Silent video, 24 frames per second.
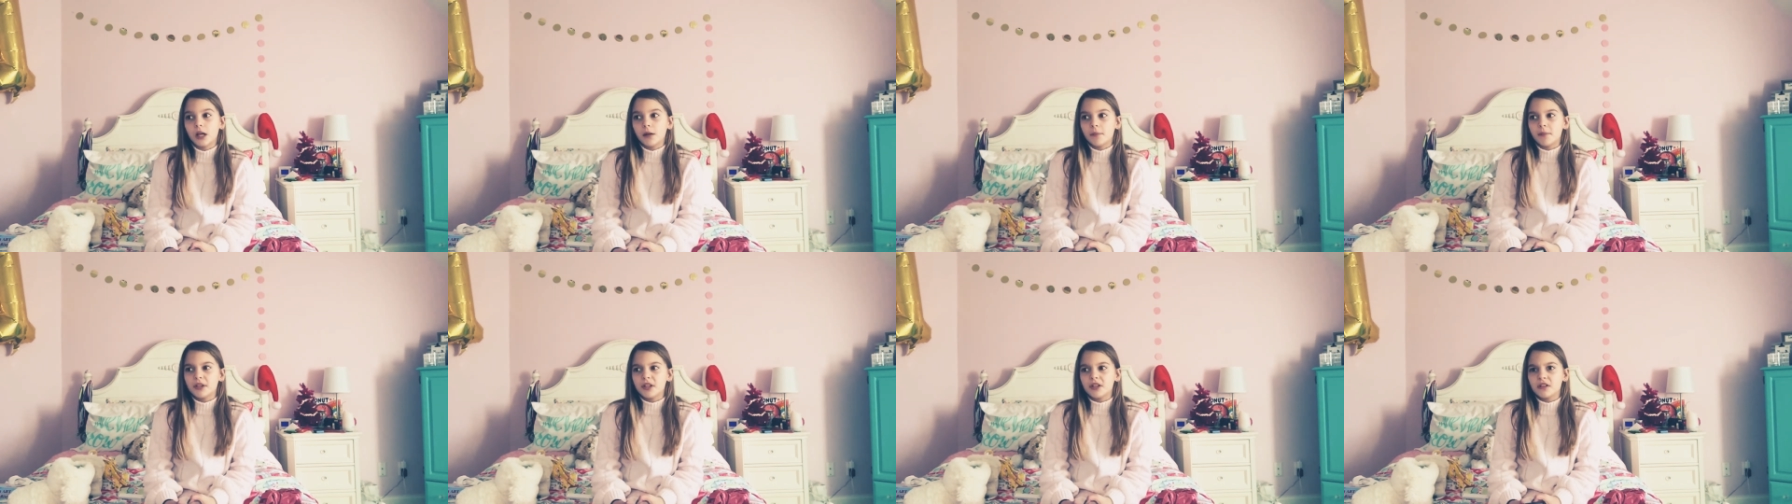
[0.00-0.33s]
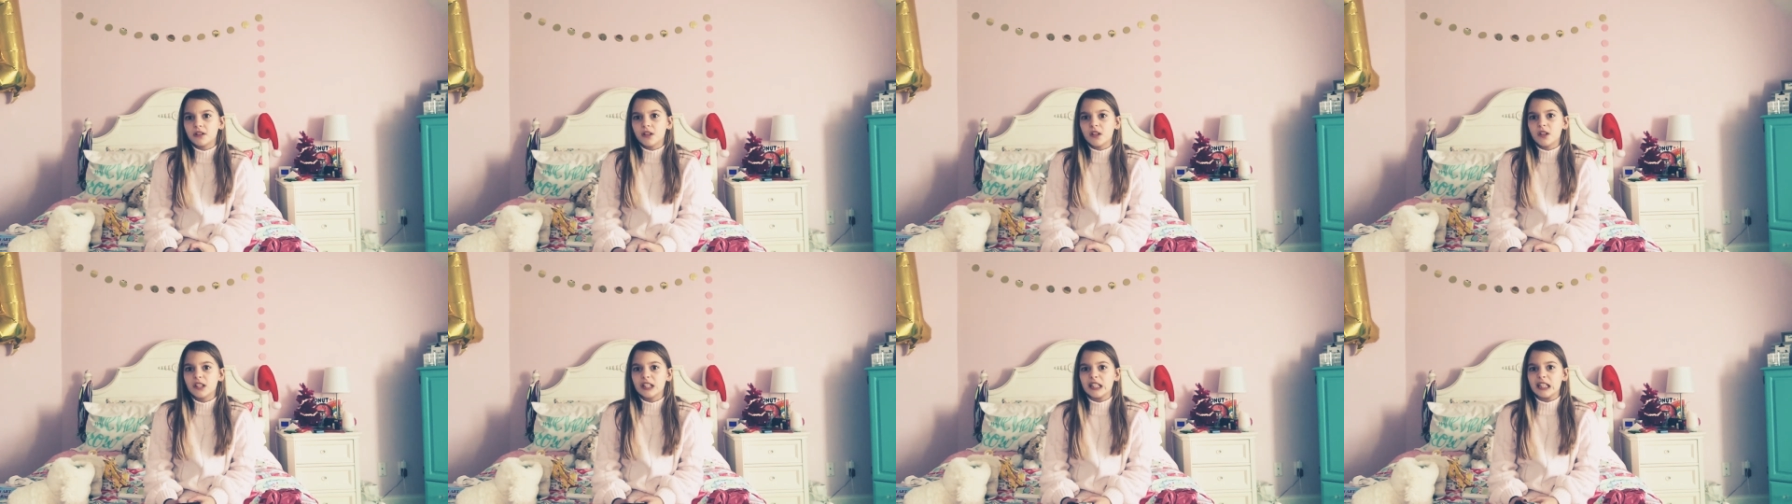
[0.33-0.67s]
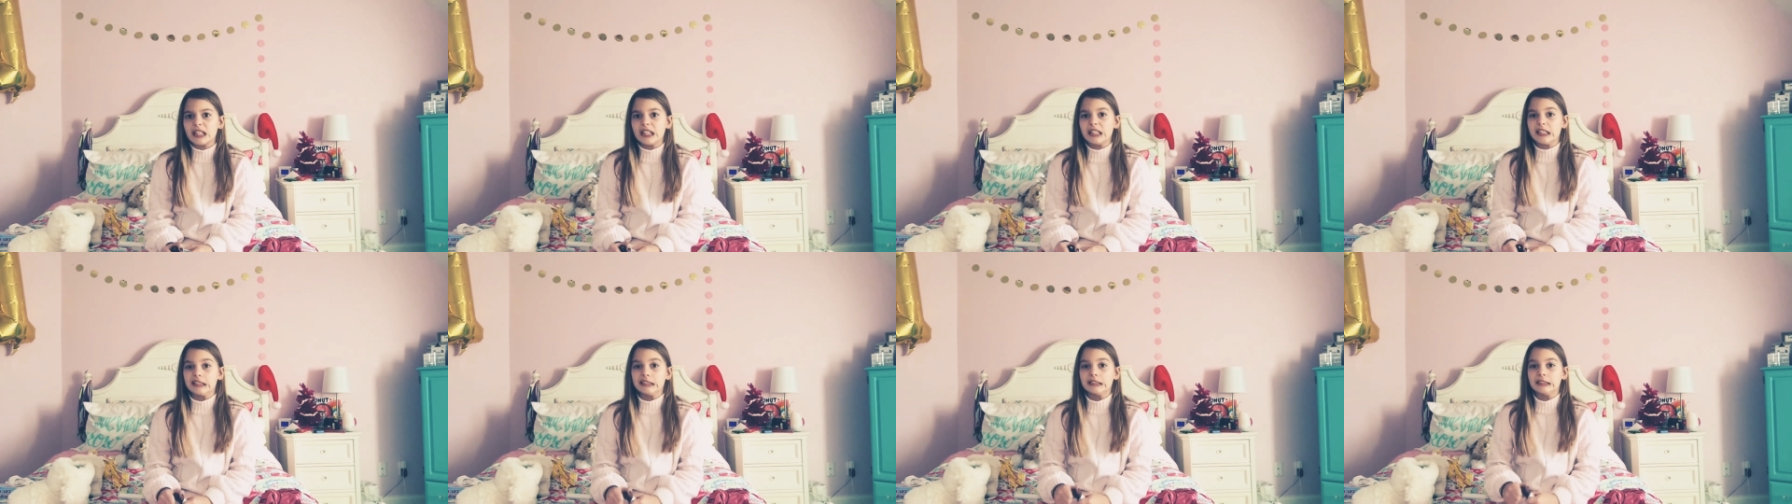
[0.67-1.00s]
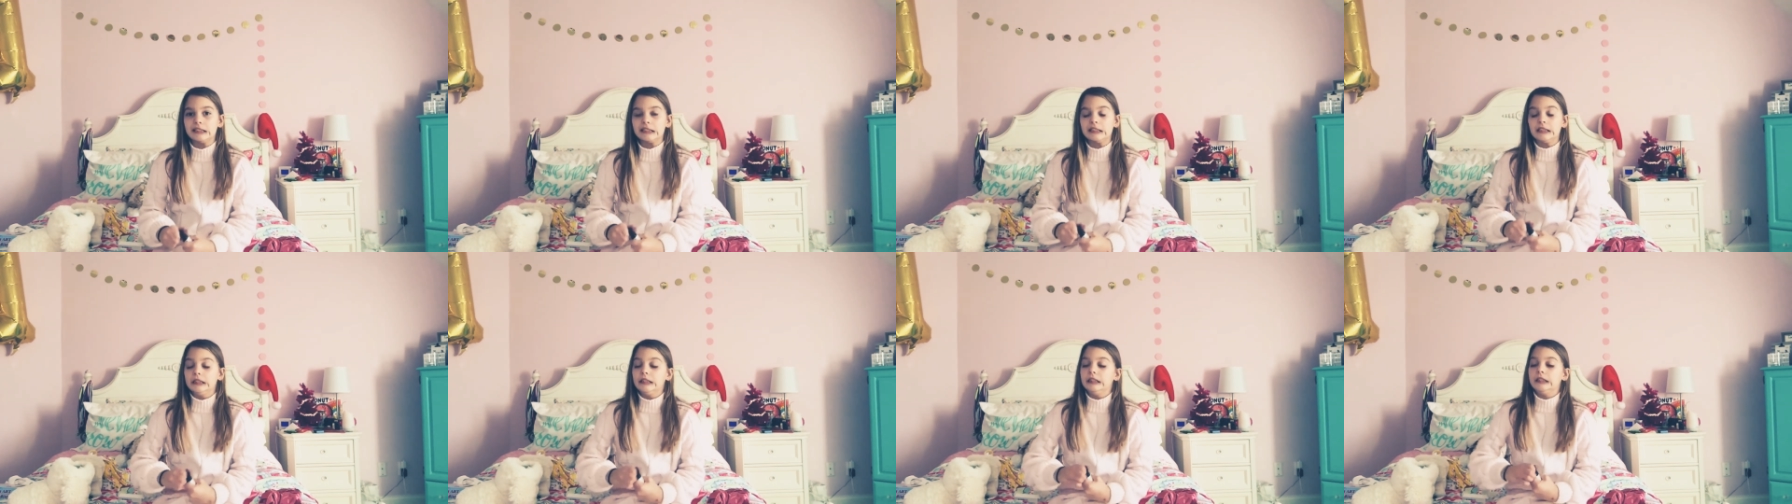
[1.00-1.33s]
But you can use it
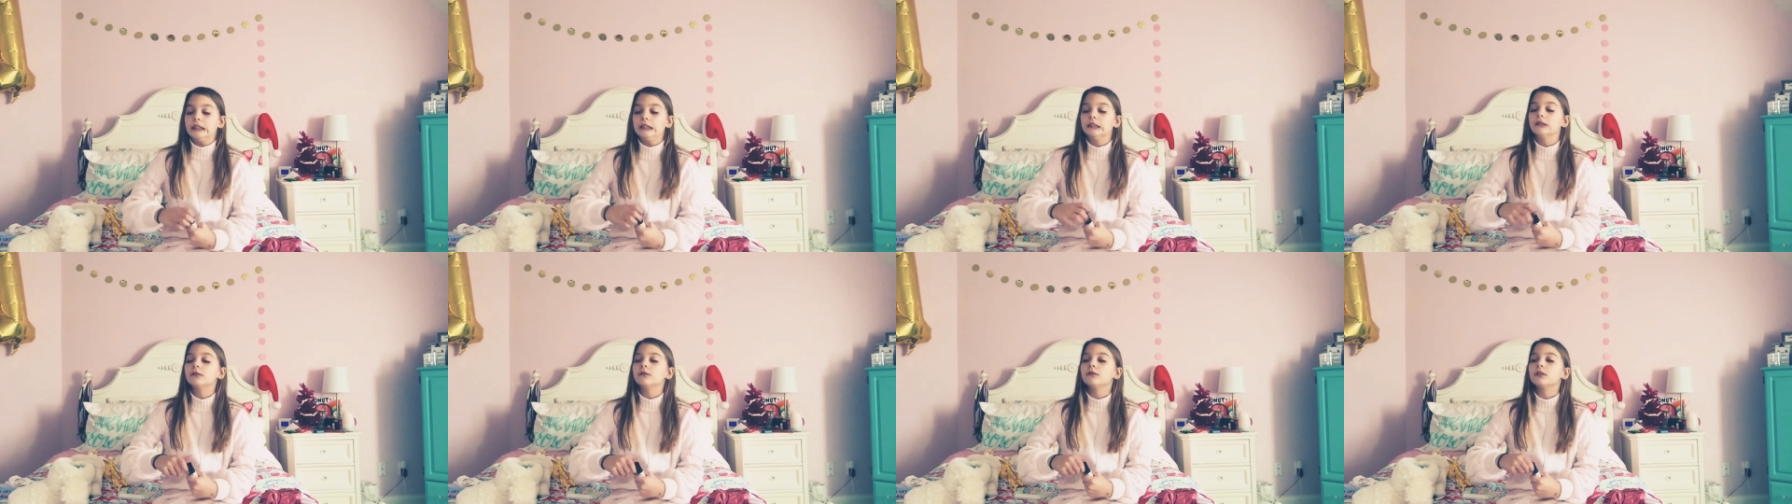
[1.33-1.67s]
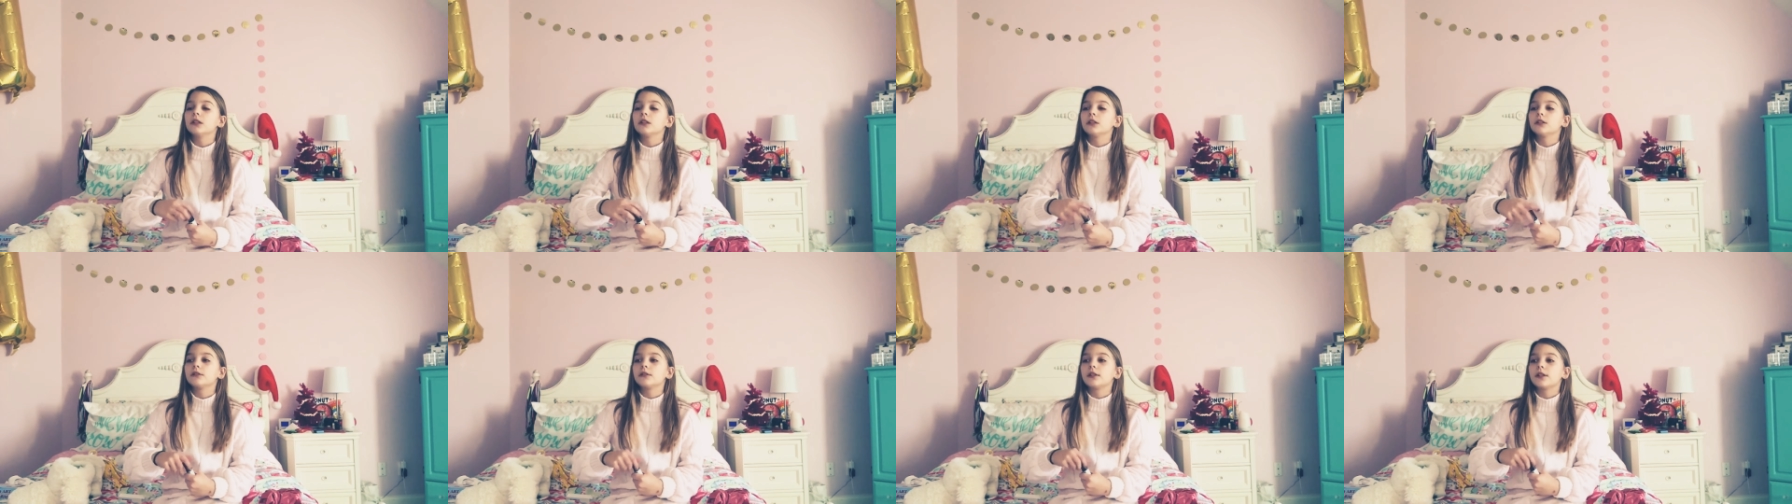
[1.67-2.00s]
literally anywhere.